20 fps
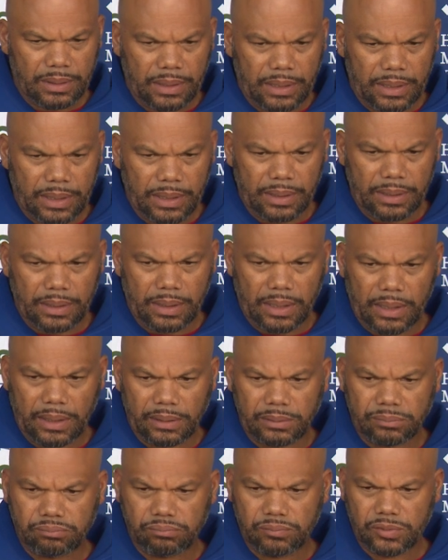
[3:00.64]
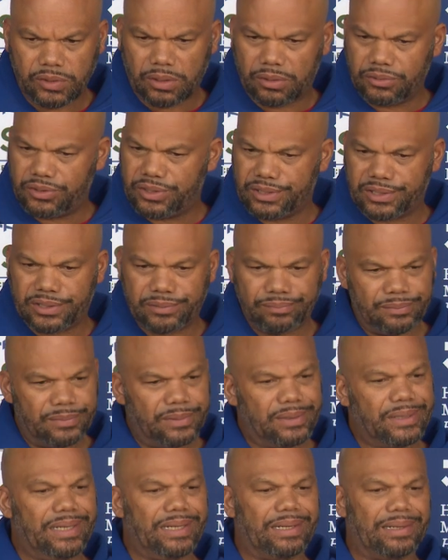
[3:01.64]
And, you know, just,
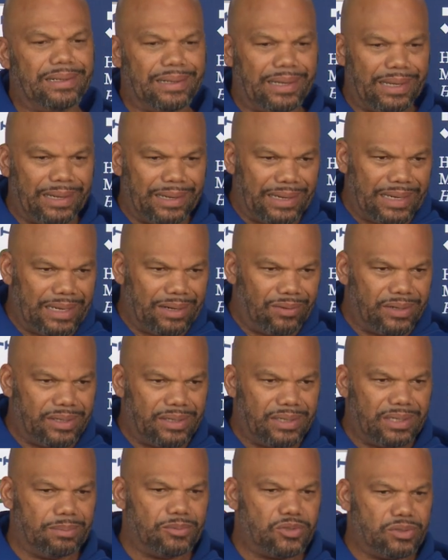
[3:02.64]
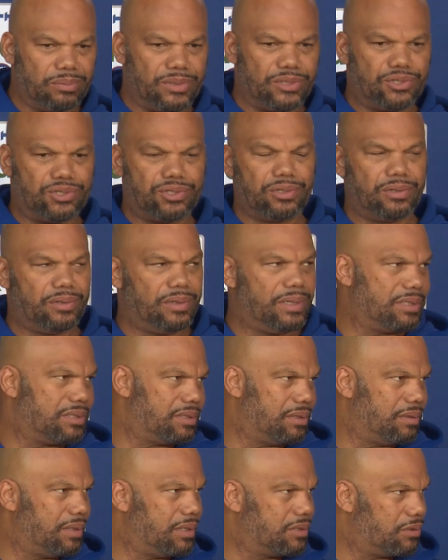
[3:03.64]
again, allowing him to mature as
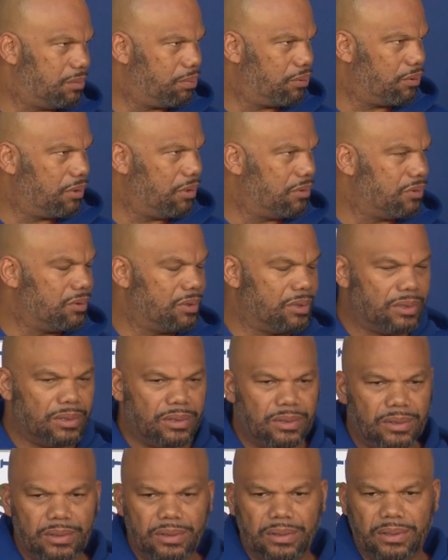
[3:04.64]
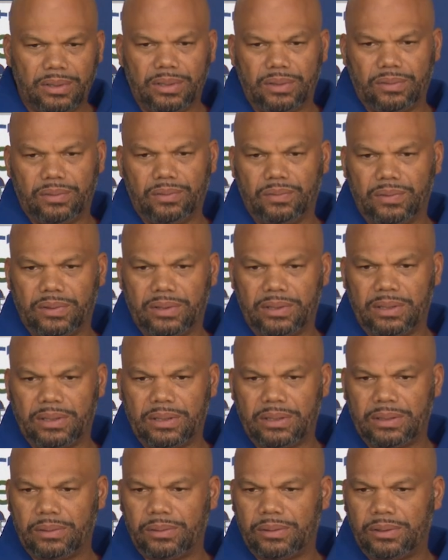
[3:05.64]
a pro with,
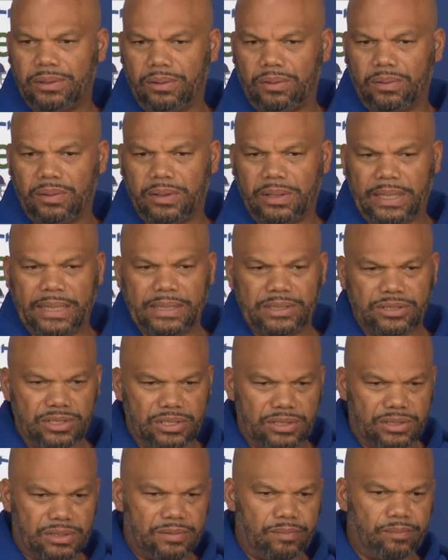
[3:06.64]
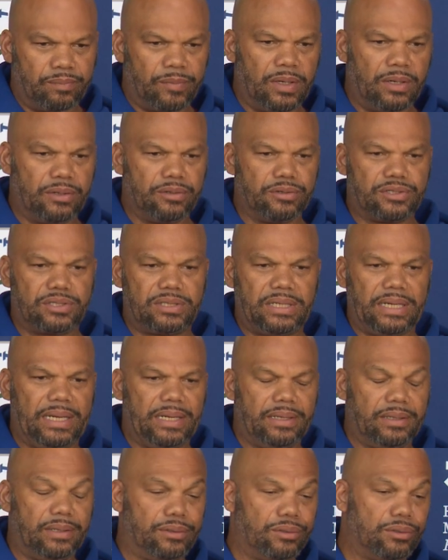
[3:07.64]
you know, and just
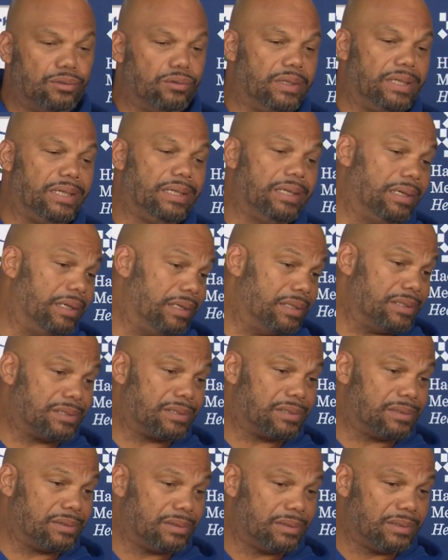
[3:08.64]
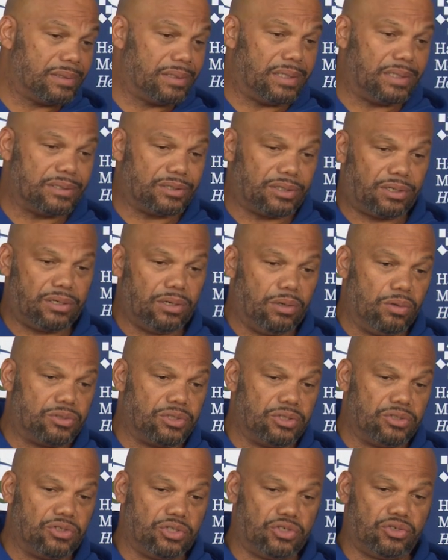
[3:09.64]
understanding who he is as a
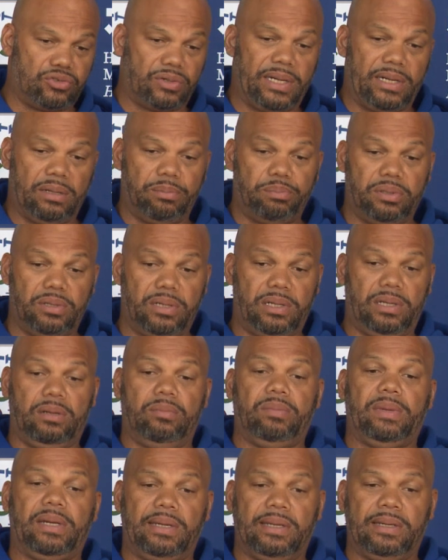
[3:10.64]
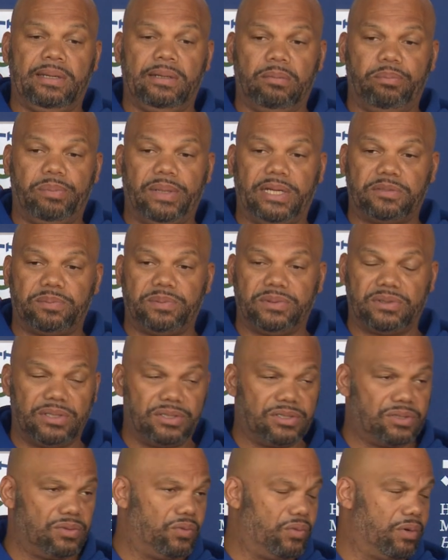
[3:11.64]
coach and just trying to put him in the best
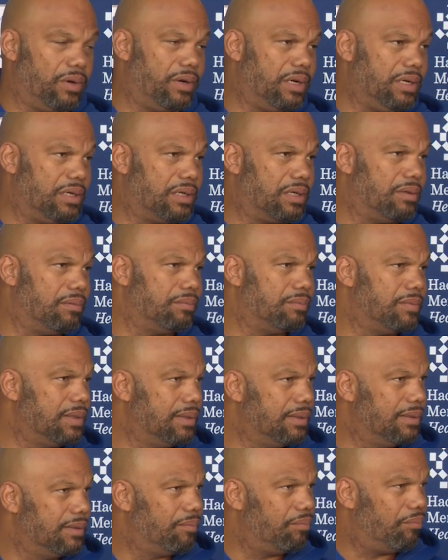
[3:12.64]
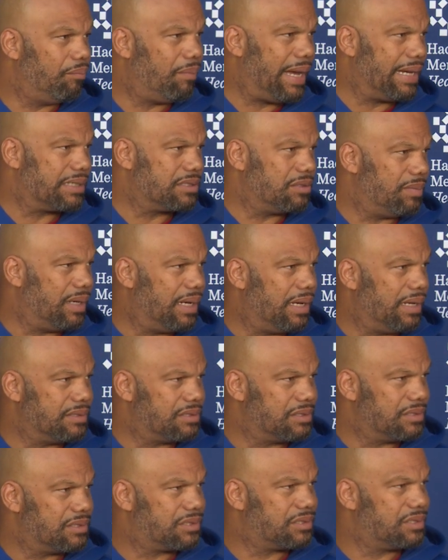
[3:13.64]
position where he can
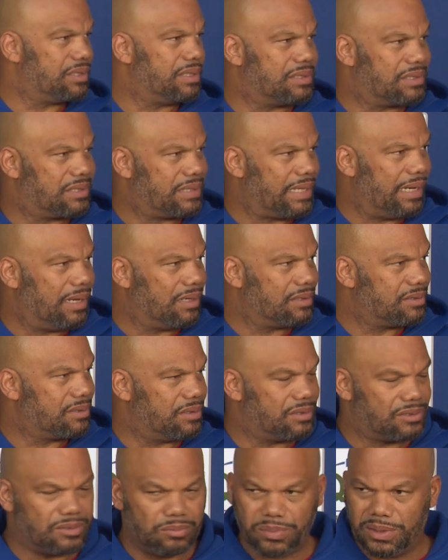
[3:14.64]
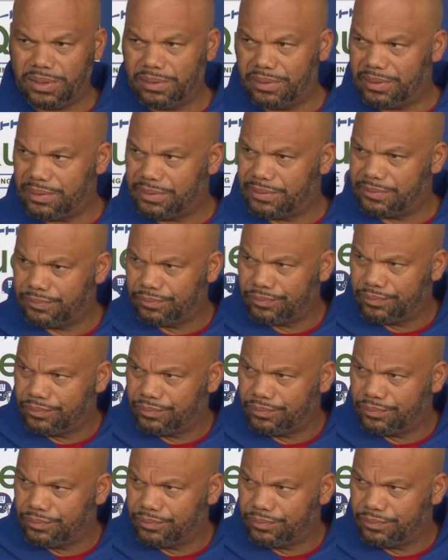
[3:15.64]
maximize his talents and his abilities.